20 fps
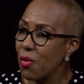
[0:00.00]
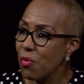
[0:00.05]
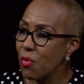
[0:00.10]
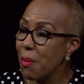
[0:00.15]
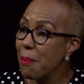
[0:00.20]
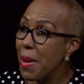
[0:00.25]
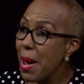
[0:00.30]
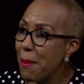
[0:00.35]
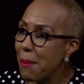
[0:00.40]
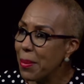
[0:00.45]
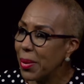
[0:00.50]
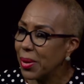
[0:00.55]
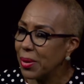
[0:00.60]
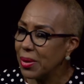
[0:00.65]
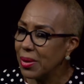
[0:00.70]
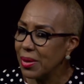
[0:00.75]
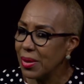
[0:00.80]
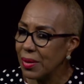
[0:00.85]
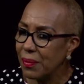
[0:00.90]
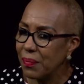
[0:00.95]
Remember,
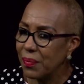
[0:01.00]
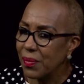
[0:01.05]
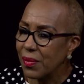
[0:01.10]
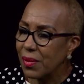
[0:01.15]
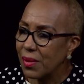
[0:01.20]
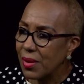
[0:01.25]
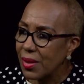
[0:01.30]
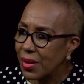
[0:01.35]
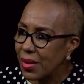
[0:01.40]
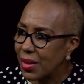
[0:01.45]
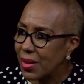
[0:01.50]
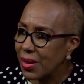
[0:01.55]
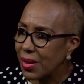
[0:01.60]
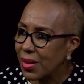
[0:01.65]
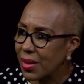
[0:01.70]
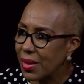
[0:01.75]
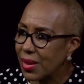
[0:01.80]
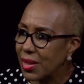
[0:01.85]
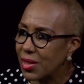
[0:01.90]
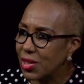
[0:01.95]

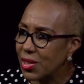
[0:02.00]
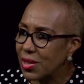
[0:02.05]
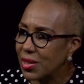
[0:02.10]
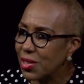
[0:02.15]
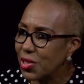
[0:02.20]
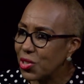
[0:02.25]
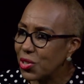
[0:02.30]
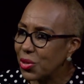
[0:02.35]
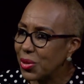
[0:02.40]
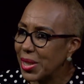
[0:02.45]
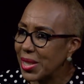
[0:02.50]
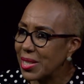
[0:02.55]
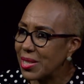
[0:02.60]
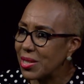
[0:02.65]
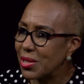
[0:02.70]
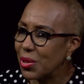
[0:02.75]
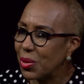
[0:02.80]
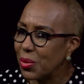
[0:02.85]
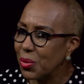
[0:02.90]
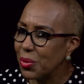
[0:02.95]
the
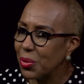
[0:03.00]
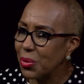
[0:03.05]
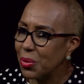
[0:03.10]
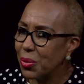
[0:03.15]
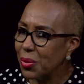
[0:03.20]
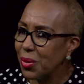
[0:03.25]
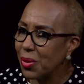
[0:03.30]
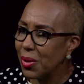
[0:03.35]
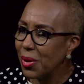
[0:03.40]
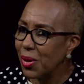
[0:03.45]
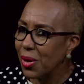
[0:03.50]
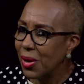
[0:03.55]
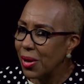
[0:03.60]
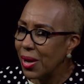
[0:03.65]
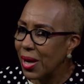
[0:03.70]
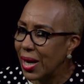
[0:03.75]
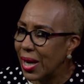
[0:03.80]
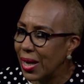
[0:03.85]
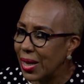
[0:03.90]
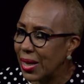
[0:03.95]
students who
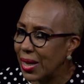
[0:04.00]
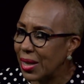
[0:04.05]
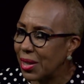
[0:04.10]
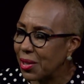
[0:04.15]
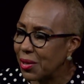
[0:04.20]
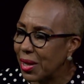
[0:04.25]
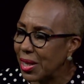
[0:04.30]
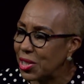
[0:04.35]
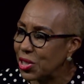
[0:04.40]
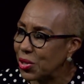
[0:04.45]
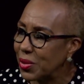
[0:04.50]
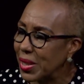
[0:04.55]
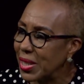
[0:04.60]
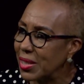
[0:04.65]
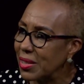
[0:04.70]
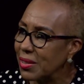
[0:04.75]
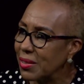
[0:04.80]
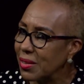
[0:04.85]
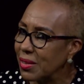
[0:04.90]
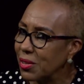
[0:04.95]

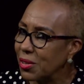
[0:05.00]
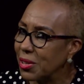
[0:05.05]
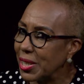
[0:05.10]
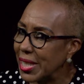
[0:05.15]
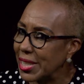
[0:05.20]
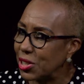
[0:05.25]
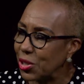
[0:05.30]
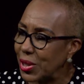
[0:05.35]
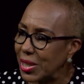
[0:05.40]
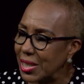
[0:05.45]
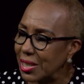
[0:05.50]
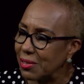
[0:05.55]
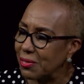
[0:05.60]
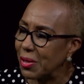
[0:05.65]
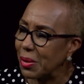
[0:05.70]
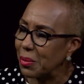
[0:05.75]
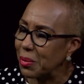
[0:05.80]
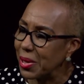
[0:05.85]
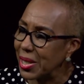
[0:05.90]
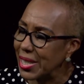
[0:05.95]
graduated
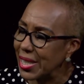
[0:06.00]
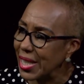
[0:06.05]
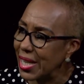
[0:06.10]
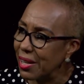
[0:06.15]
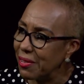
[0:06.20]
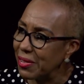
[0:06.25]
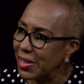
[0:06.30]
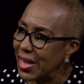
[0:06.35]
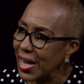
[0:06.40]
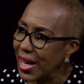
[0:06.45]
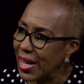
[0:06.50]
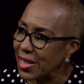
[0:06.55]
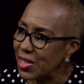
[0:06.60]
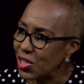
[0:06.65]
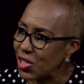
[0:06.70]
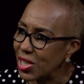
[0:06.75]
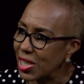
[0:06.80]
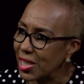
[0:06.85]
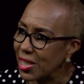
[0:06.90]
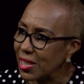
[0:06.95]
from grade 11
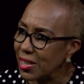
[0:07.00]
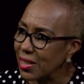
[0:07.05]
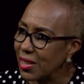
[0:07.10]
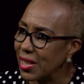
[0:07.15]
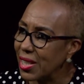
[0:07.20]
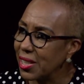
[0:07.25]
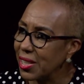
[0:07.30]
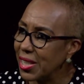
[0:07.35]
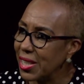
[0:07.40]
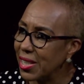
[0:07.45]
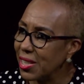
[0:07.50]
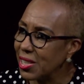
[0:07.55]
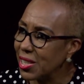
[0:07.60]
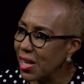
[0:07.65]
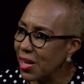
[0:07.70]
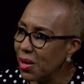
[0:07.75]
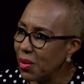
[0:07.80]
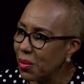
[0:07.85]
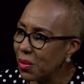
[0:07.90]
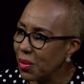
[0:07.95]
last year, they're here
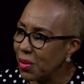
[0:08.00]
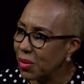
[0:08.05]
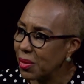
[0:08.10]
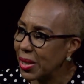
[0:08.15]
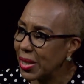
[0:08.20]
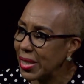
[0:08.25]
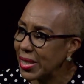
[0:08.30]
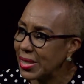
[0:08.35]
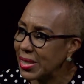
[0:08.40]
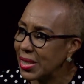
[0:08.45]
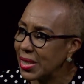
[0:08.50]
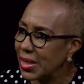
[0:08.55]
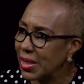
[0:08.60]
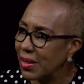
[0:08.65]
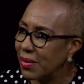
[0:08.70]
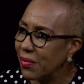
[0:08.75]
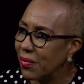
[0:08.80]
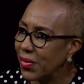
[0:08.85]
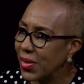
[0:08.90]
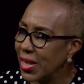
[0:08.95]
now, mm-hmm. right?
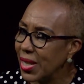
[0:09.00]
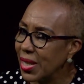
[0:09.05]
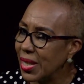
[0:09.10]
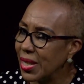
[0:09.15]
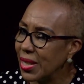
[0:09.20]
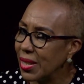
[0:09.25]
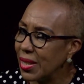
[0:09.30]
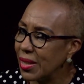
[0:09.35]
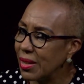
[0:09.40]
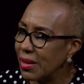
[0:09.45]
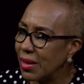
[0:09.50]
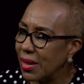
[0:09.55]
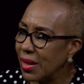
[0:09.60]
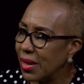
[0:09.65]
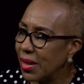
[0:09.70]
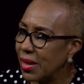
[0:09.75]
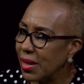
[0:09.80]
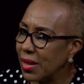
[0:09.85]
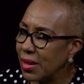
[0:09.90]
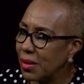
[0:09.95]
They
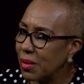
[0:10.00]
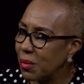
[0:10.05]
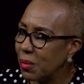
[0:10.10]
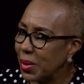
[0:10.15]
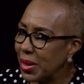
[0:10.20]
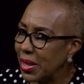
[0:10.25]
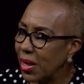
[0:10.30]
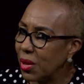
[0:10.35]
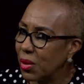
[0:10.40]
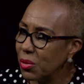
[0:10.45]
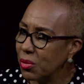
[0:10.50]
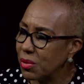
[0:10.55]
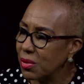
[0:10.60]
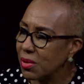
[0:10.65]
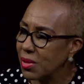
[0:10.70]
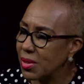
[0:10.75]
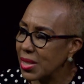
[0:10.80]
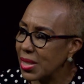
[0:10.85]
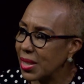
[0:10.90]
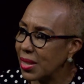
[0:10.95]
are without
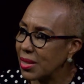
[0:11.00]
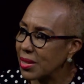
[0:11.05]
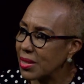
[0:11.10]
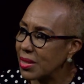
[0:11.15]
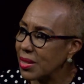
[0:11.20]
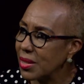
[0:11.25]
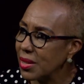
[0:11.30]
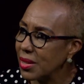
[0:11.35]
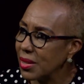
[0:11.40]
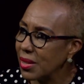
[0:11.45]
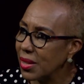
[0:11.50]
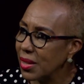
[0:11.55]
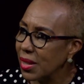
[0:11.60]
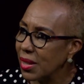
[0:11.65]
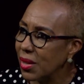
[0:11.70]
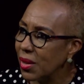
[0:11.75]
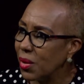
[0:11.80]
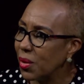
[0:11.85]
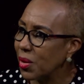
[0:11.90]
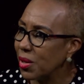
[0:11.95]
CXC,
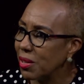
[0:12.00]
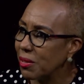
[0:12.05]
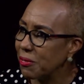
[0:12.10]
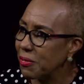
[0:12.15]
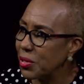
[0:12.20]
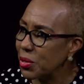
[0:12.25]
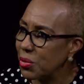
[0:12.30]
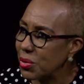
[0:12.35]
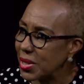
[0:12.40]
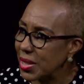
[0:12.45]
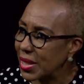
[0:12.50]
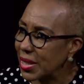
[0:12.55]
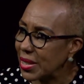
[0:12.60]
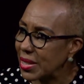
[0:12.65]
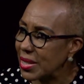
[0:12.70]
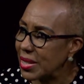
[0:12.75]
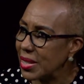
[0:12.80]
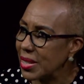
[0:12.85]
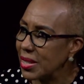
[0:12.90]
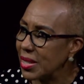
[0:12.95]
or a few
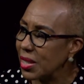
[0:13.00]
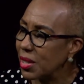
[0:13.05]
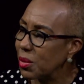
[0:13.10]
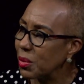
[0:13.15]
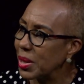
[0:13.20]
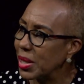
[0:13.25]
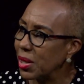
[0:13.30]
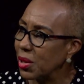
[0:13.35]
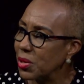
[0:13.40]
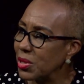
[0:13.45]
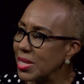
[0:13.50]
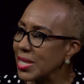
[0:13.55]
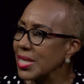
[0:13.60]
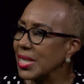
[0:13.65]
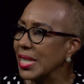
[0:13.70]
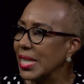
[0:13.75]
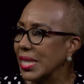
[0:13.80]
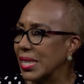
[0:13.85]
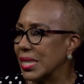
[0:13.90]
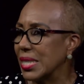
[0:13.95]
CXC, they're without
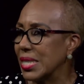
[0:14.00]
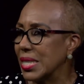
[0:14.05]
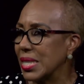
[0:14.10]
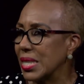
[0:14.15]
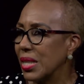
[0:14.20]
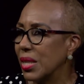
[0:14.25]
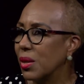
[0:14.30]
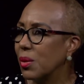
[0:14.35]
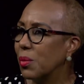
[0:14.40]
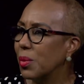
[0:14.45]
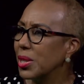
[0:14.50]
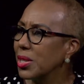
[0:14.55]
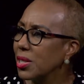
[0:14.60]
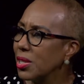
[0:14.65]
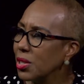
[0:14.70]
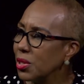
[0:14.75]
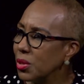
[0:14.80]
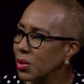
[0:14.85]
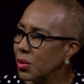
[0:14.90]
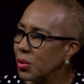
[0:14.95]
skills. Mm-hmm. What
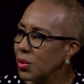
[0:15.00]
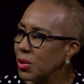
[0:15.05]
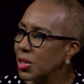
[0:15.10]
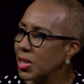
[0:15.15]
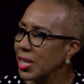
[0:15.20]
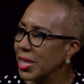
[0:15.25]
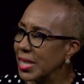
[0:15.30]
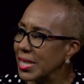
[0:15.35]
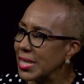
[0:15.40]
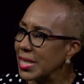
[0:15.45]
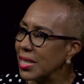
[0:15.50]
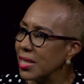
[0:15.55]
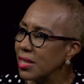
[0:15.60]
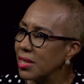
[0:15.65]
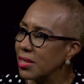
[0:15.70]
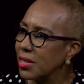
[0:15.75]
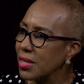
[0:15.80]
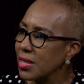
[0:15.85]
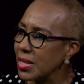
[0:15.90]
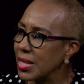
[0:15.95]
do? Do you continue
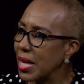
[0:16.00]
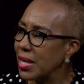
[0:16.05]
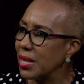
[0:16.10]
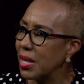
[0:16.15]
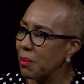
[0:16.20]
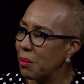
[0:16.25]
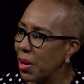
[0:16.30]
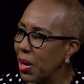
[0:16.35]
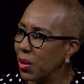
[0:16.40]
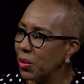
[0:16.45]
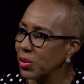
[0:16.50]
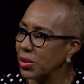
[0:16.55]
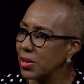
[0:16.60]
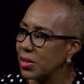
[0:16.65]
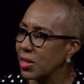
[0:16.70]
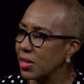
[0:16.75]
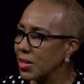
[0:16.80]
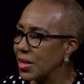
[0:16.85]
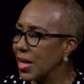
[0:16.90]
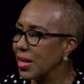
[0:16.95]
to send them out,
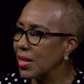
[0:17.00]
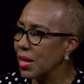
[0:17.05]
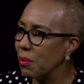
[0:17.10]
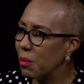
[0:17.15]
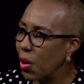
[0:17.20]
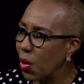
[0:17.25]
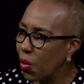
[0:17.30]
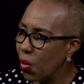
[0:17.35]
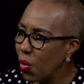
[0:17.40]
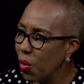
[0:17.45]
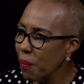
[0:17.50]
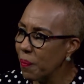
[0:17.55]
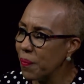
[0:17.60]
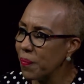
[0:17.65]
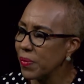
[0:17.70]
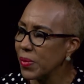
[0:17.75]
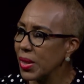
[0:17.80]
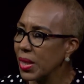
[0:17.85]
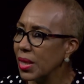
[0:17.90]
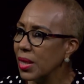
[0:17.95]
to send them home?
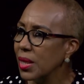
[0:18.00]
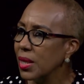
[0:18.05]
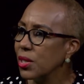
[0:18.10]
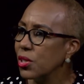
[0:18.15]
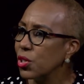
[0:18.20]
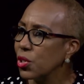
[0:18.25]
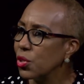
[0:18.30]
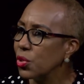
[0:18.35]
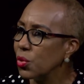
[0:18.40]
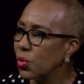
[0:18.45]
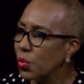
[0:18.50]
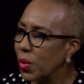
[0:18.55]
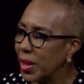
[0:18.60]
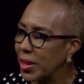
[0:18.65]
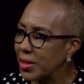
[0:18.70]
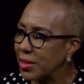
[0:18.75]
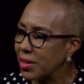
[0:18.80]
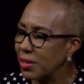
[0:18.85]
Mm-hmm. To do what?